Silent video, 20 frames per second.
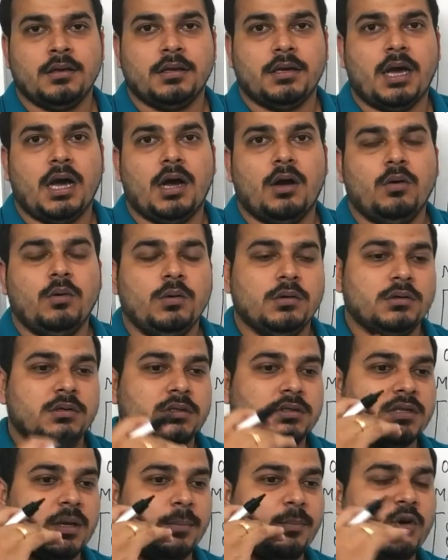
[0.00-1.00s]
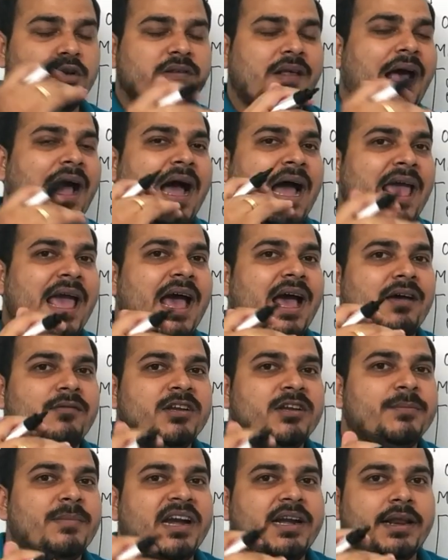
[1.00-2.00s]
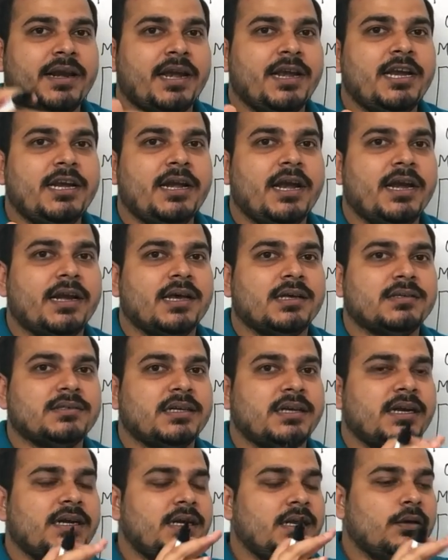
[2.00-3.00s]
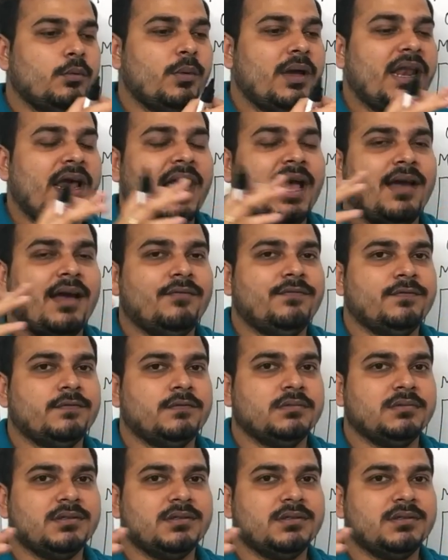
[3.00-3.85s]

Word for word: Now, suppose I have in my training data set where I have